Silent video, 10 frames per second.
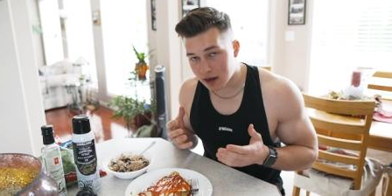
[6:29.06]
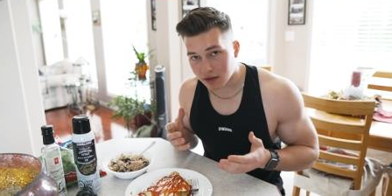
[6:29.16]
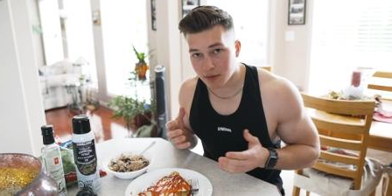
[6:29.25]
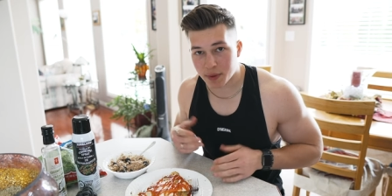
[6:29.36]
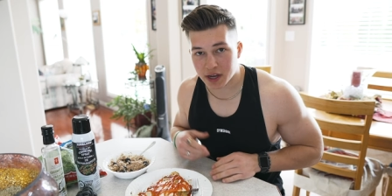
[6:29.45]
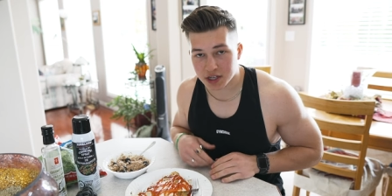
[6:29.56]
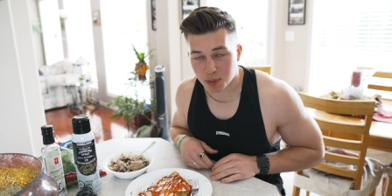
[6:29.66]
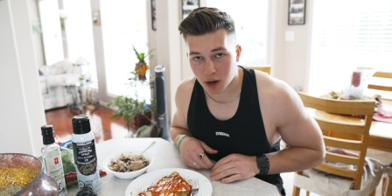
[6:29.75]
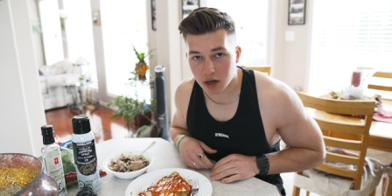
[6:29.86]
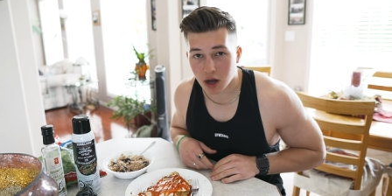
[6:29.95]
Now the biggest
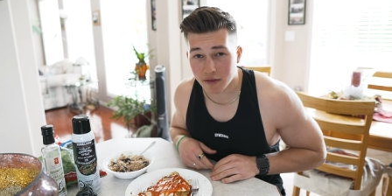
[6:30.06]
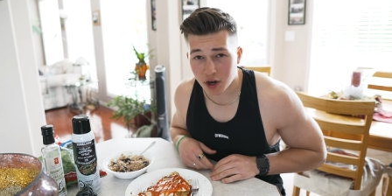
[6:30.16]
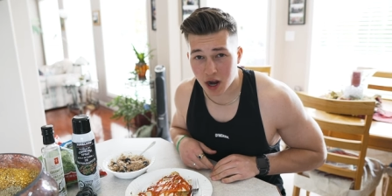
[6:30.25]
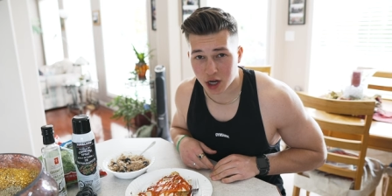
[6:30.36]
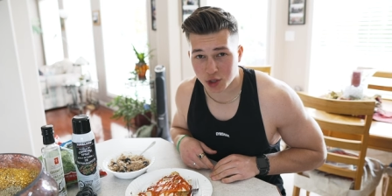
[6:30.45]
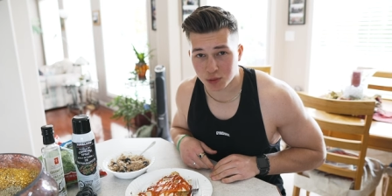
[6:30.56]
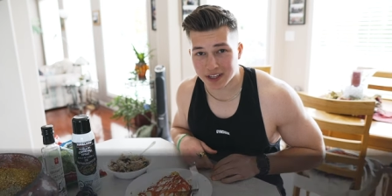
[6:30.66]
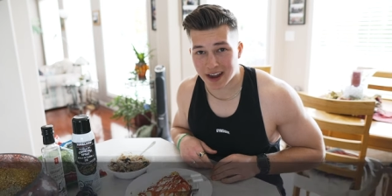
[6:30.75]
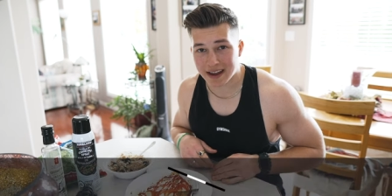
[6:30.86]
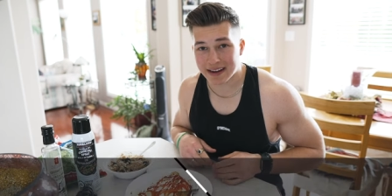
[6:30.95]
part of your actual
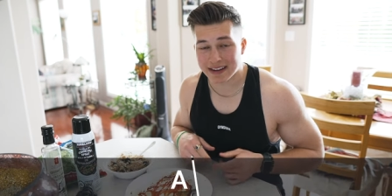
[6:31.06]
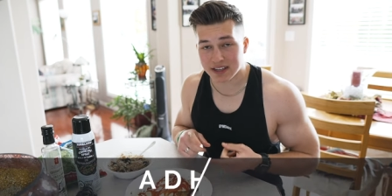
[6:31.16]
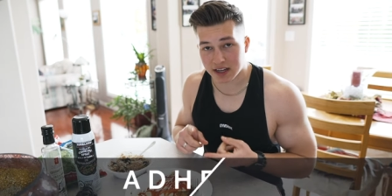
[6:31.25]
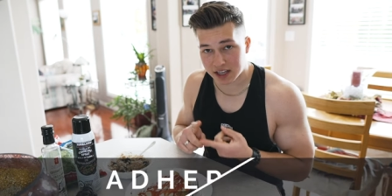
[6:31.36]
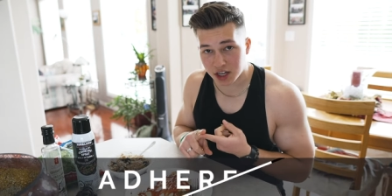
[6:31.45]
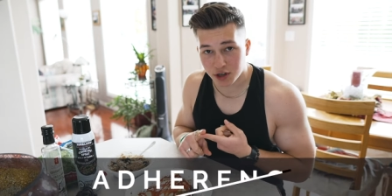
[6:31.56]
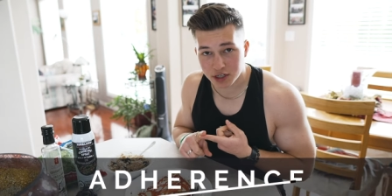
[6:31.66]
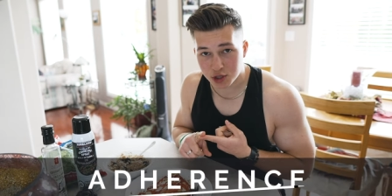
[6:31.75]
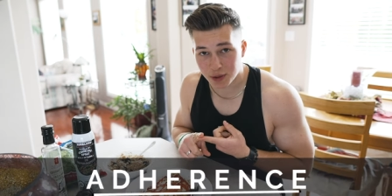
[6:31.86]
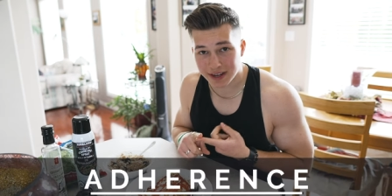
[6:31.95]
diet is
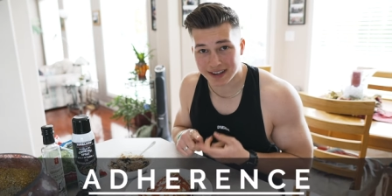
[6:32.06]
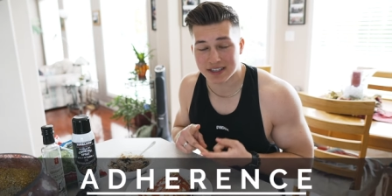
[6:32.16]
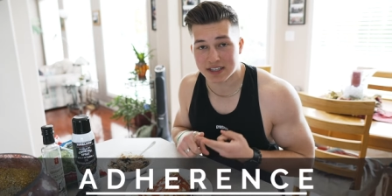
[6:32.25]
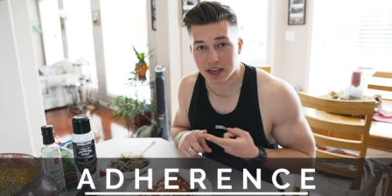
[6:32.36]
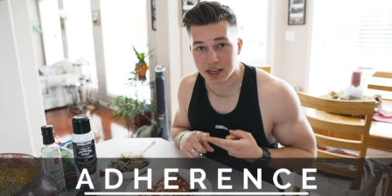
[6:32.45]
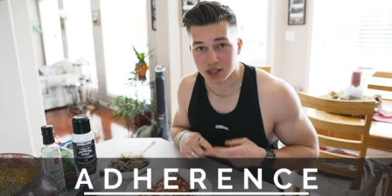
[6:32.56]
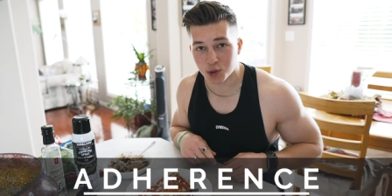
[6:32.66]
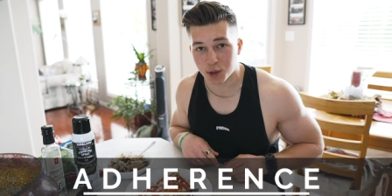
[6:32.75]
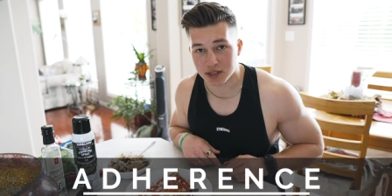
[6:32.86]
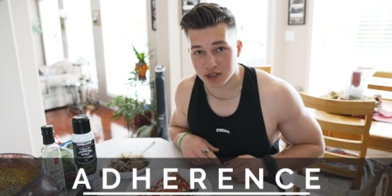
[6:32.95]
adhering to it and sticking
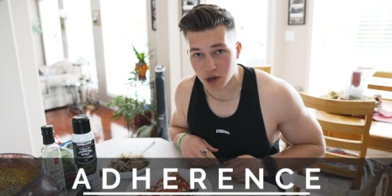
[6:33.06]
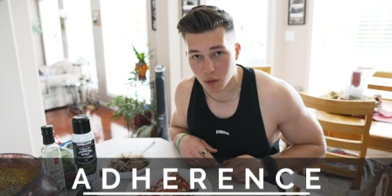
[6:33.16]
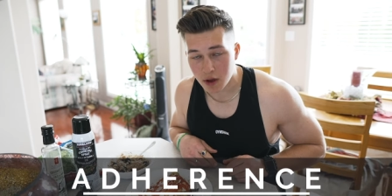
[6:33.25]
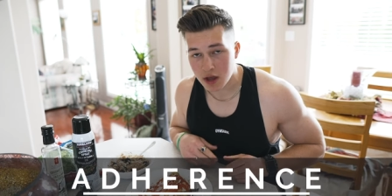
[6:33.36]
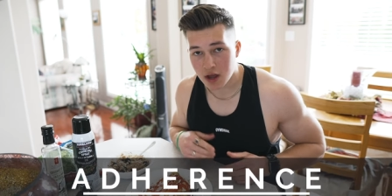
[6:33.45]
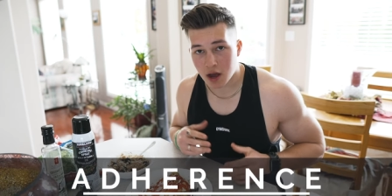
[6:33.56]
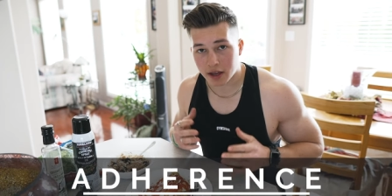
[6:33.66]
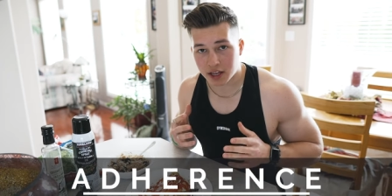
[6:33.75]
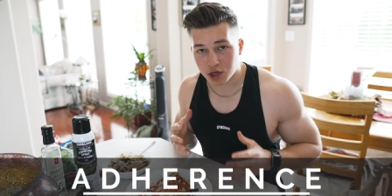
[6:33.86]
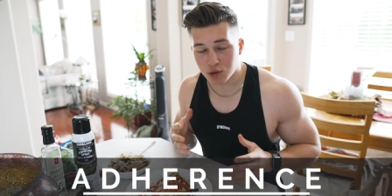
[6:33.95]
to it. So a
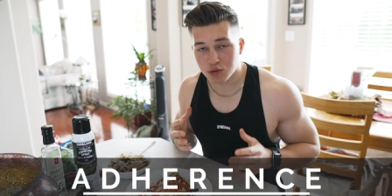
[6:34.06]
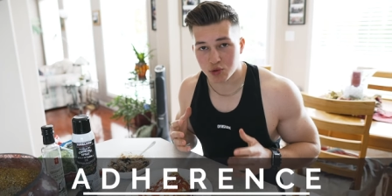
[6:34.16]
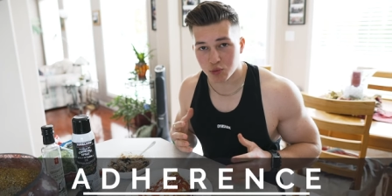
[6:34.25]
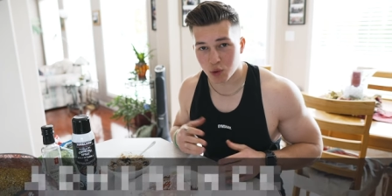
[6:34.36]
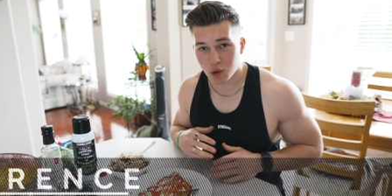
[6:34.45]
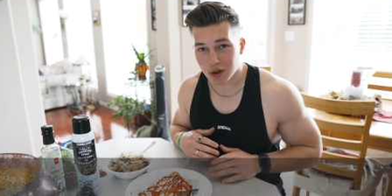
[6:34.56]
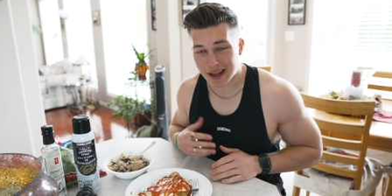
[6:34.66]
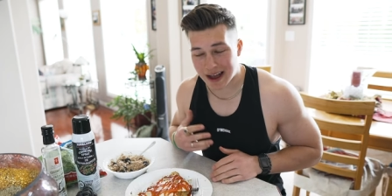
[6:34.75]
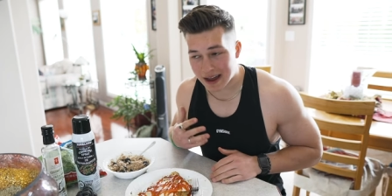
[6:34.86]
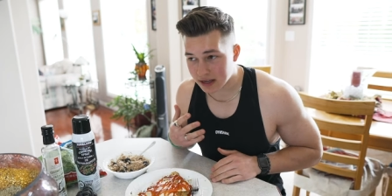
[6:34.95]
huge
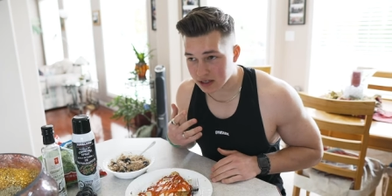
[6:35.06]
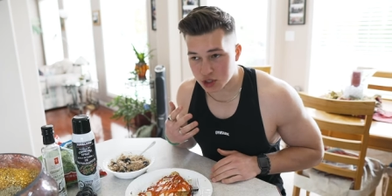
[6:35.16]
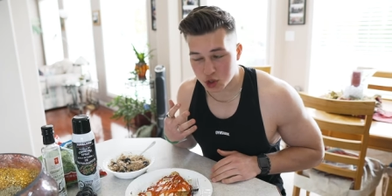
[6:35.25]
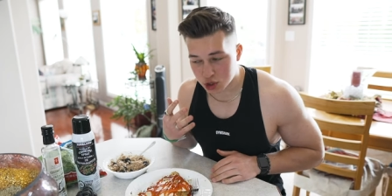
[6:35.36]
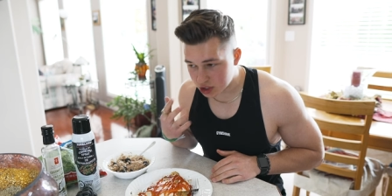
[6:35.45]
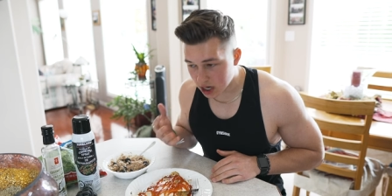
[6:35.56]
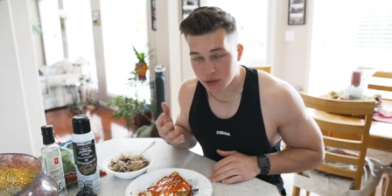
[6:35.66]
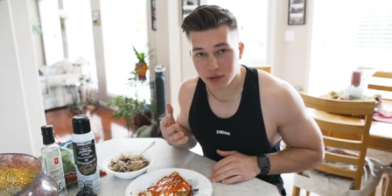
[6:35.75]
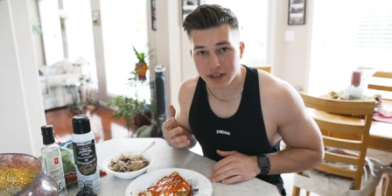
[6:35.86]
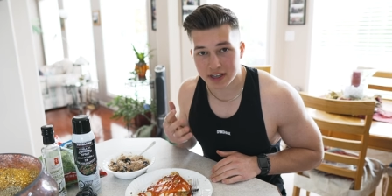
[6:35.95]
rule I
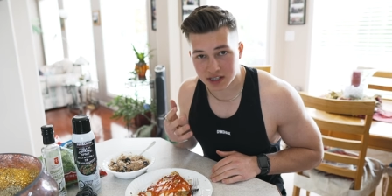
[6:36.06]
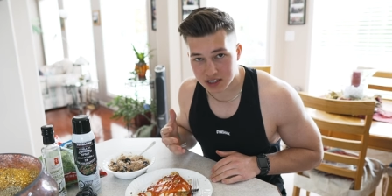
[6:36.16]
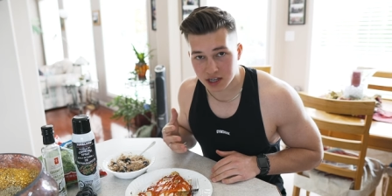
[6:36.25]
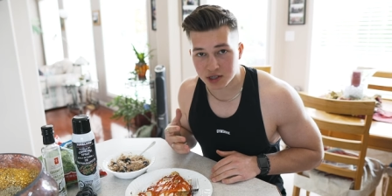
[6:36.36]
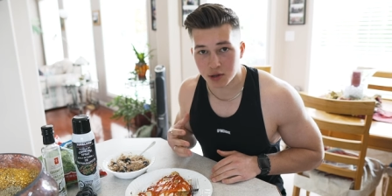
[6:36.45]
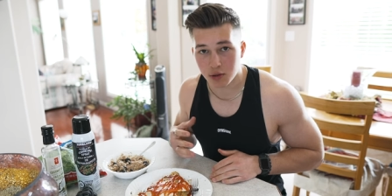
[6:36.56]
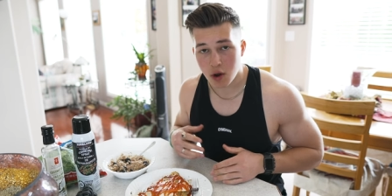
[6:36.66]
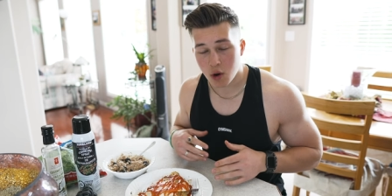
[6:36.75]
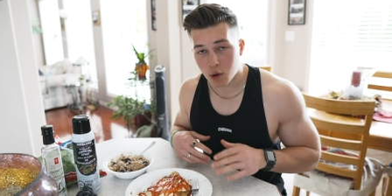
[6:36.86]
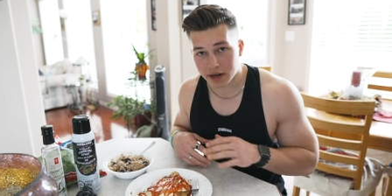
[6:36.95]
generally stick to
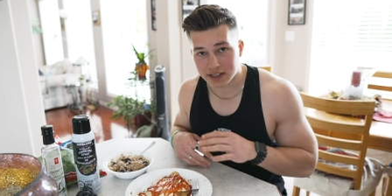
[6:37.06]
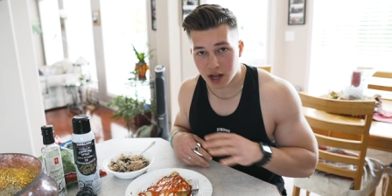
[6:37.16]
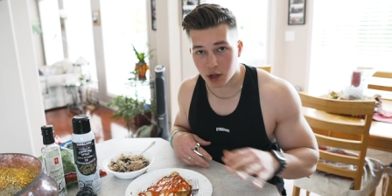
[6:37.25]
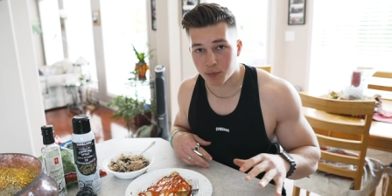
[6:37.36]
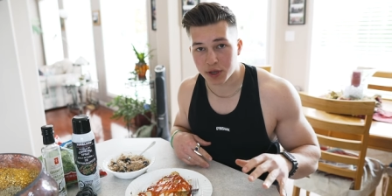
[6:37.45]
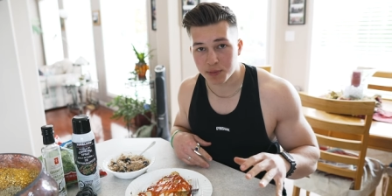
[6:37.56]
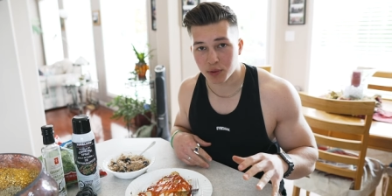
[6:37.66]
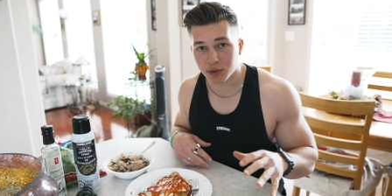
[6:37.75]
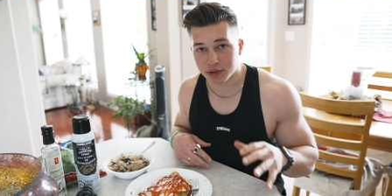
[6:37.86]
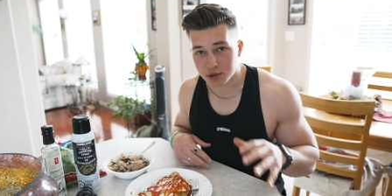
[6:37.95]
or I tell
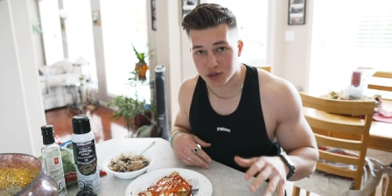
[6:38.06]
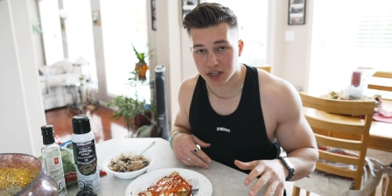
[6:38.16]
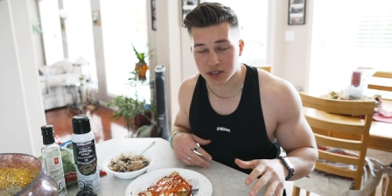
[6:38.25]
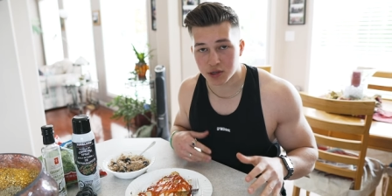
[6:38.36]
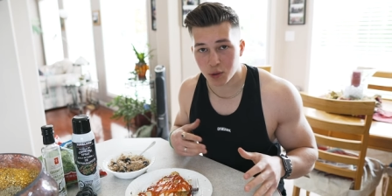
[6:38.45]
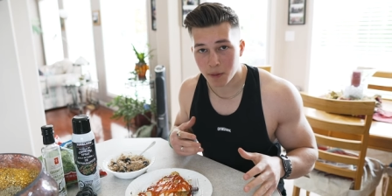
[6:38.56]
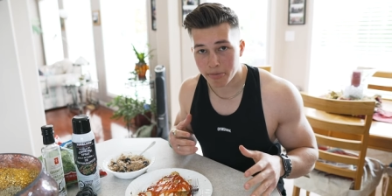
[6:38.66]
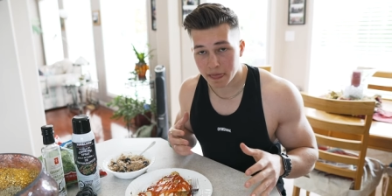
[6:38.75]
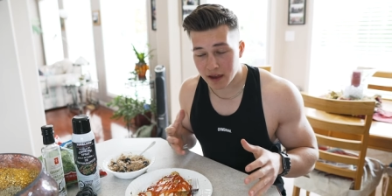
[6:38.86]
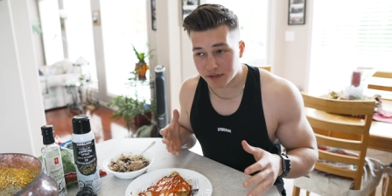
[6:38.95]
people to stick to
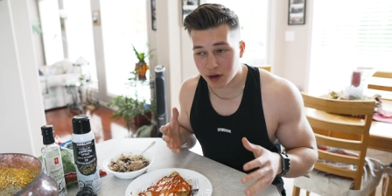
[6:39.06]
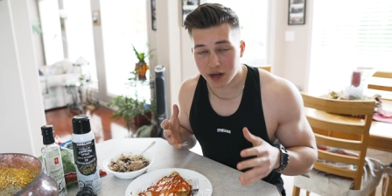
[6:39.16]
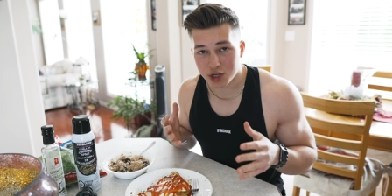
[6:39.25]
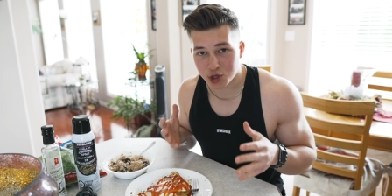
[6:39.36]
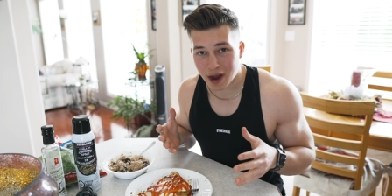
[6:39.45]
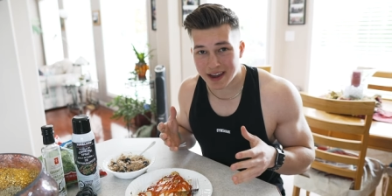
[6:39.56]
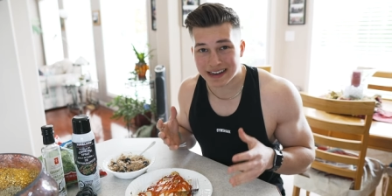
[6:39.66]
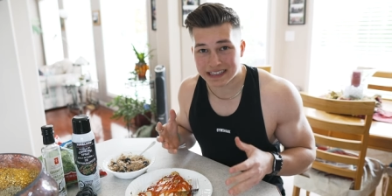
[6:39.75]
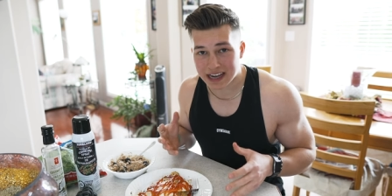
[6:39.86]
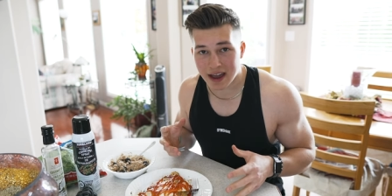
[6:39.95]
if they're trying
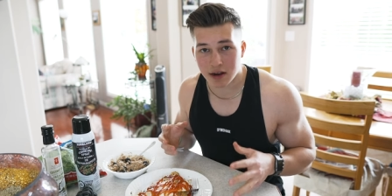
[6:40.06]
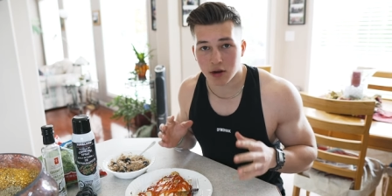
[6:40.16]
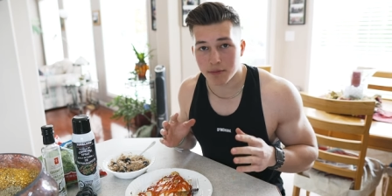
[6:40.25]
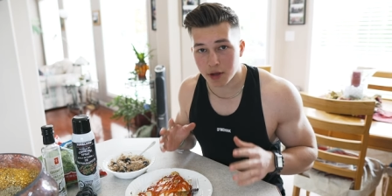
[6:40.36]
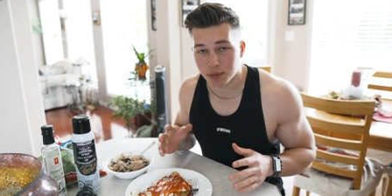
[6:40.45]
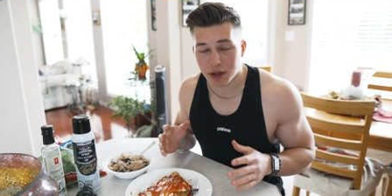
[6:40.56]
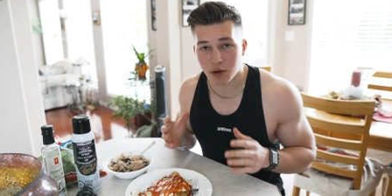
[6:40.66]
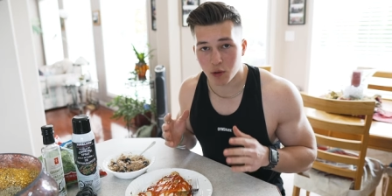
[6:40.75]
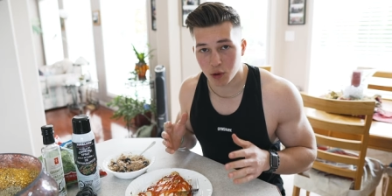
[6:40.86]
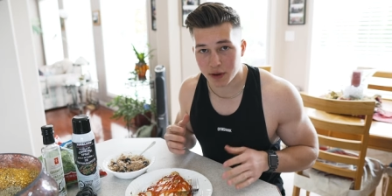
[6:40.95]
a diet or a meal
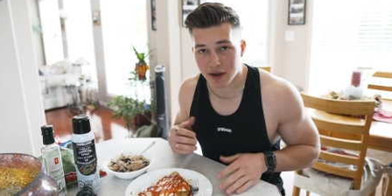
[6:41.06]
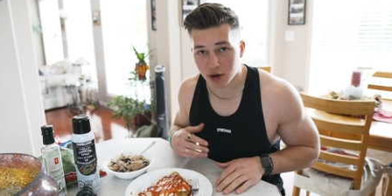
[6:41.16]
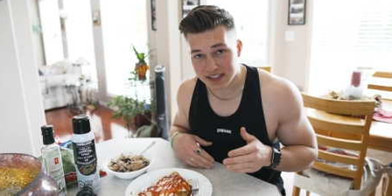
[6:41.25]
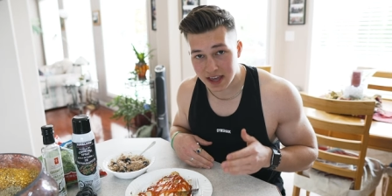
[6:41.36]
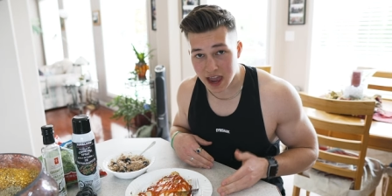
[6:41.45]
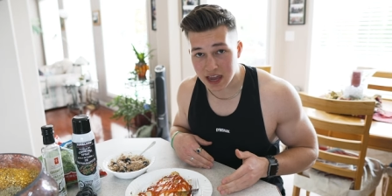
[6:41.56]
plan or whatever is the